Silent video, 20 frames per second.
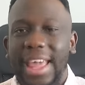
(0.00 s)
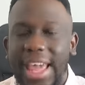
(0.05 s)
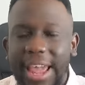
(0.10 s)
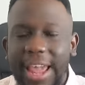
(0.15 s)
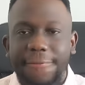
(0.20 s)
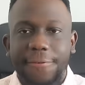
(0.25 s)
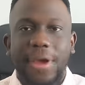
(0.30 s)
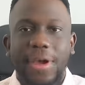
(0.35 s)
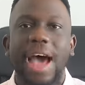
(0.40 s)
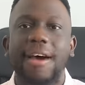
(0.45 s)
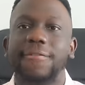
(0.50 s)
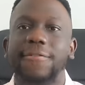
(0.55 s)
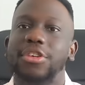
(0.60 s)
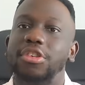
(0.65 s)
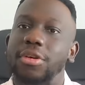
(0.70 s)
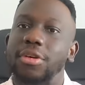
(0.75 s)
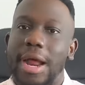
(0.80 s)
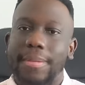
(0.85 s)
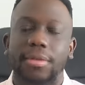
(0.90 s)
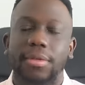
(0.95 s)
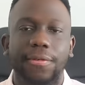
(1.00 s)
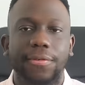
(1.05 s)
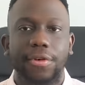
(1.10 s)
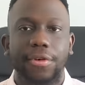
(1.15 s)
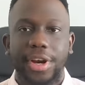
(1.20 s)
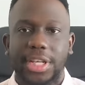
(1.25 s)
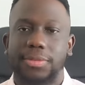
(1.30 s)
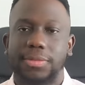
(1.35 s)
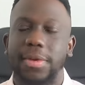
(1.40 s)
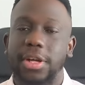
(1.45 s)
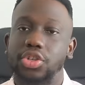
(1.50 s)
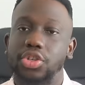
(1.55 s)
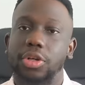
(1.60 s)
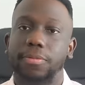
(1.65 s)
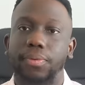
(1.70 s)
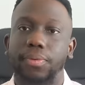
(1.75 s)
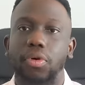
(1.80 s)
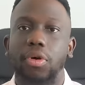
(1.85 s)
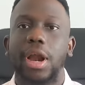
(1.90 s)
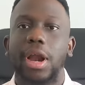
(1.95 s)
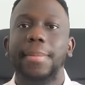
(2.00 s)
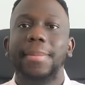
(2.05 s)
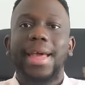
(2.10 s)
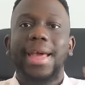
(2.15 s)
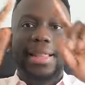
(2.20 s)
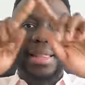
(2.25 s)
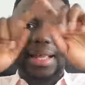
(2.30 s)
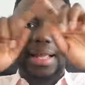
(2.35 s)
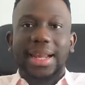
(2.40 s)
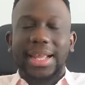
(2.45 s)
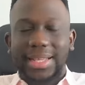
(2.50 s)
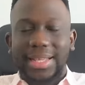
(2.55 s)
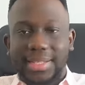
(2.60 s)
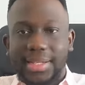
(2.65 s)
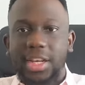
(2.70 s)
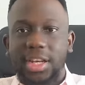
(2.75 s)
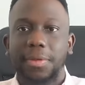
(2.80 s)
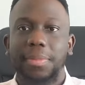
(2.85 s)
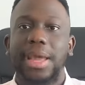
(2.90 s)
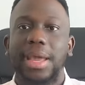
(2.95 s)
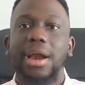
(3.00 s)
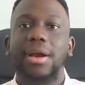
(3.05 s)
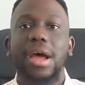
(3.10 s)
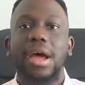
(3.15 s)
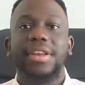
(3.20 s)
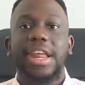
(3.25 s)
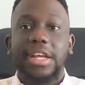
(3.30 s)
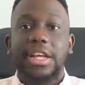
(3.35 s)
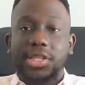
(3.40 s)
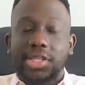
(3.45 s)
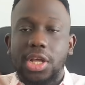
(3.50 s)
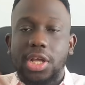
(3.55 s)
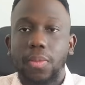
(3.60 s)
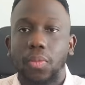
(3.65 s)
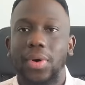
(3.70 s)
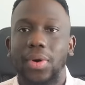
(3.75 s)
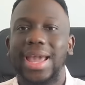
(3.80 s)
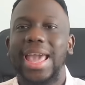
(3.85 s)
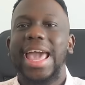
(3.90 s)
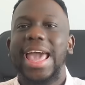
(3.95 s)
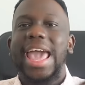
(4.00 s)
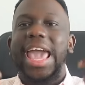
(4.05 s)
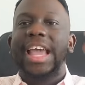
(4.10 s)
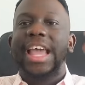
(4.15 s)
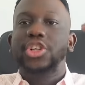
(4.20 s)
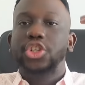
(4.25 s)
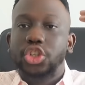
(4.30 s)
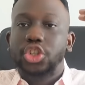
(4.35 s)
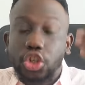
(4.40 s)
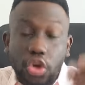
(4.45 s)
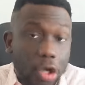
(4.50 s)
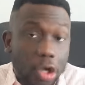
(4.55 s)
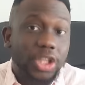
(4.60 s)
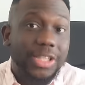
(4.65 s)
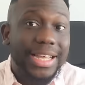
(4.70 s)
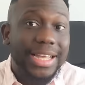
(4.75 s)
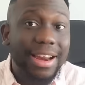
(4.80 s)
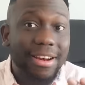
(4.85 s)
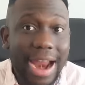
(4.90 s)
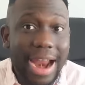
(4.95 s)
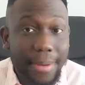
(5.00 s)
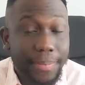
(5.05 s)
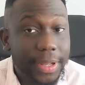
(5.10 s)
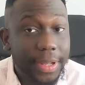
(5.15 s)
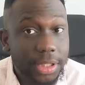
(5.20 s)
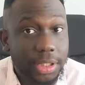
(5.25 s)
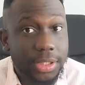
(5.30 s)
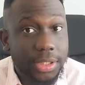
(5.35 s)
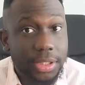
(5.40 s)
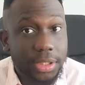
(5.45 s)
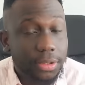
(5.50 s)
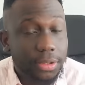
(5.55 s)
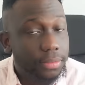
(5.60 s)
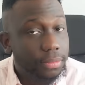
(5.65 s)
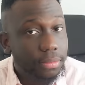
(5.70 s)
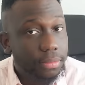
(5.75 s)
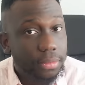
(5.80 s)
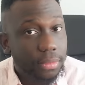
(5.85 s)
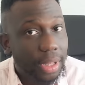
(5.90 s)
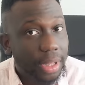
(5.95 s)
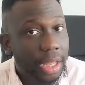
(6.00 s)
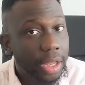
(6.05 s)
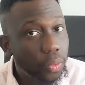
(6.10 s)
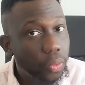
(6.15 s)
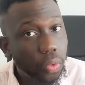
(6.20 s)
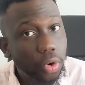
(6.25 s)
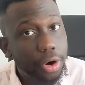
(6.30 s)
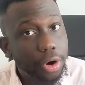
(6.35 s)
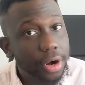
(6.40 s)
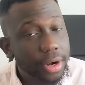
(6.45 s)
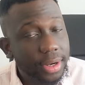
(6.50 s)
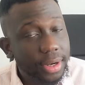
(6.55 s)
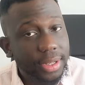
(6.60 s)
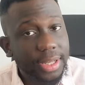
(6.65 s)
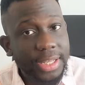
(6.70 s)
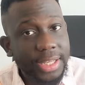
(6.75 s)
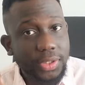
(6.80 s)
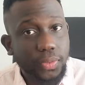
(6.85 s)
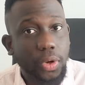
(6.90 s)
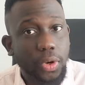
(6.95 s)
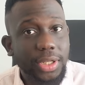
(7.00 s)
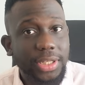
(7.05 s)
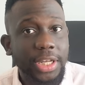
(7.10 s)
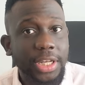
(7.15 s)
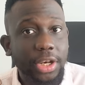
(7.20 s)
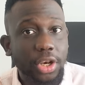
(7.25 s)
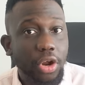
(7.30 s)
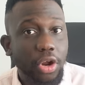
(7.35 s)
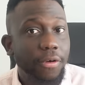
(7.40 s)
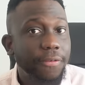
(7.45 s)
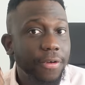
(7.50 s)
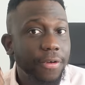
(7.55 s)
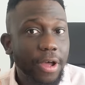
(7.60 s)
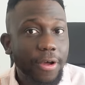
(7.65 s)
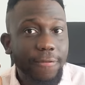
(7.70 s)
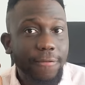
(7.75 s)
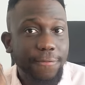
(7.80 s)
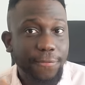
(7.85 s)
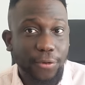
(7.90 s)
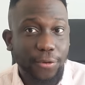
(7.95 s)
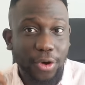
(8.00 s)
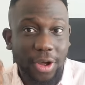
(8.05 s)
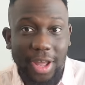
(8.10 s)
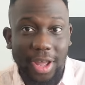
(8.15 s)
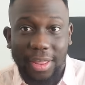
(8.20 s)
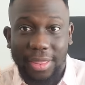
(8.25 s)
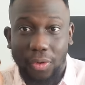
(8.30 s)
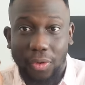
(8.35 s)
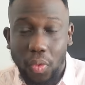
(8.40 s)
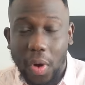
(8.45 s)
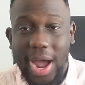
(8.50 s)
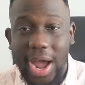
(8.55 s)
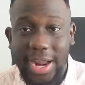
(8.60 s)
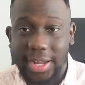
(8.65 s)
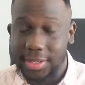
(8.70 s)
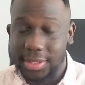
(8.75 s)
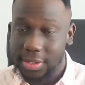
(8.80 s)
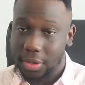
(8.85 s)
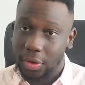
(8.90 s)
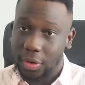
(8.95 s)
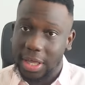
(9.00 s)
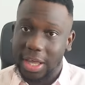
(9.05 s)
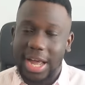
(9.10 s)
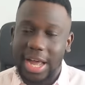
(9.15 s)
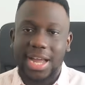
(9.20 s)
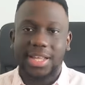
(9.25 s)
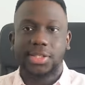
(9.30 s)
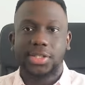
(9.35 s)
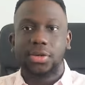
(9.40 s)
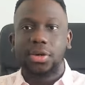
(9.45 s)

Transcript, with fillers: if you haven't grabbed the Forex Mastery Program, the link is going to be around here somewhere. Ensure to grab it. A word is what enough for the wise. Okay guys,